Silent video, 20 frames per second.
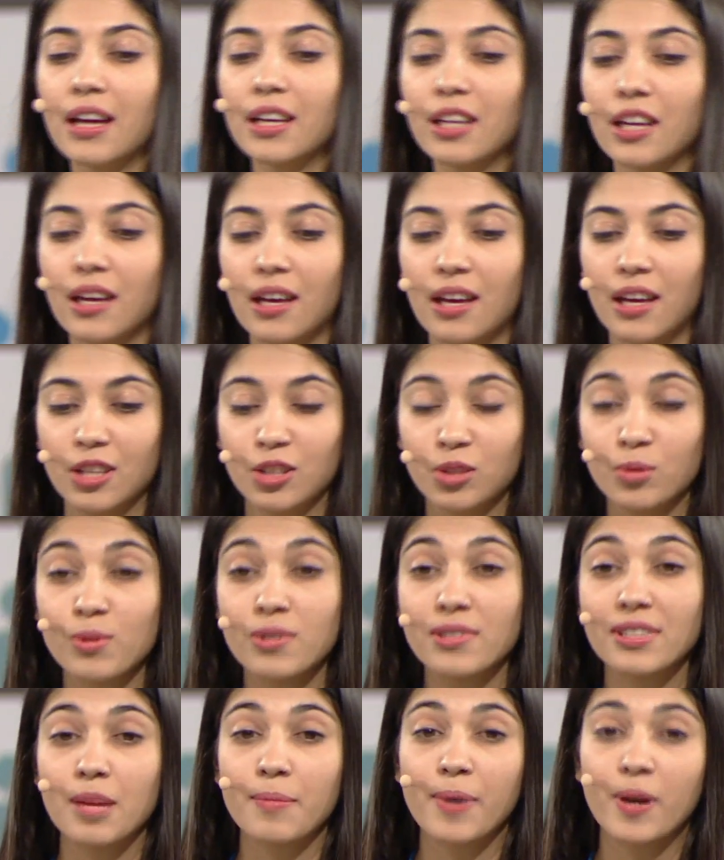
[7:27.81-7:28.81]
to
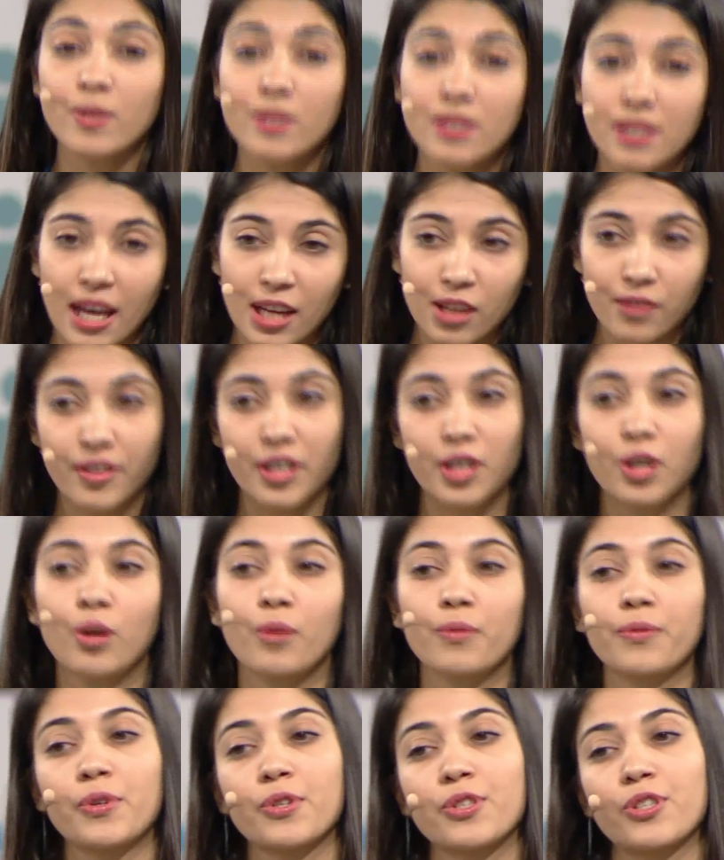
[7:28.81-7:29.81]
step outside of their
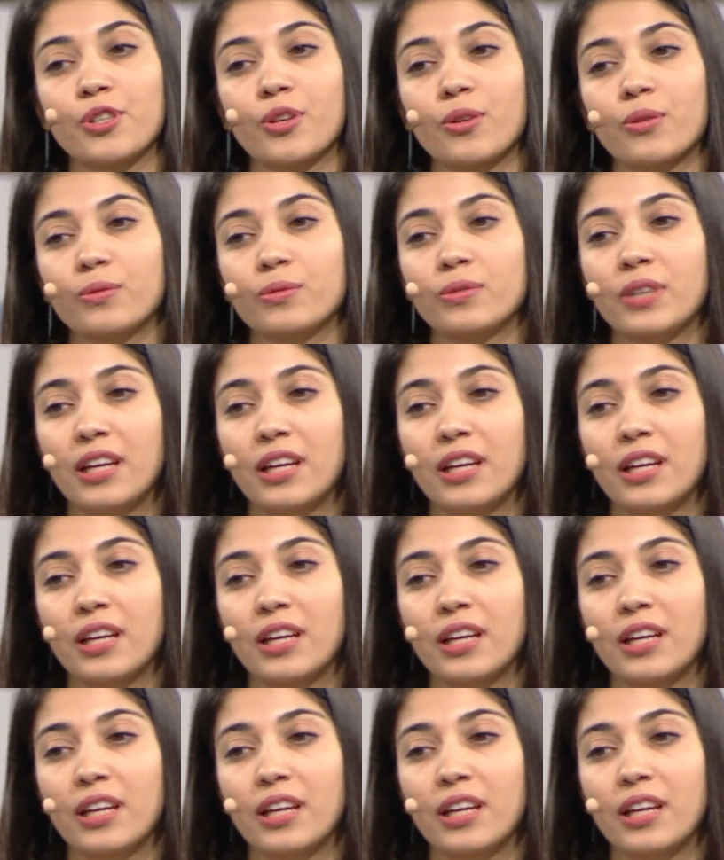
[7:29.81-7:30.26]
comfort zone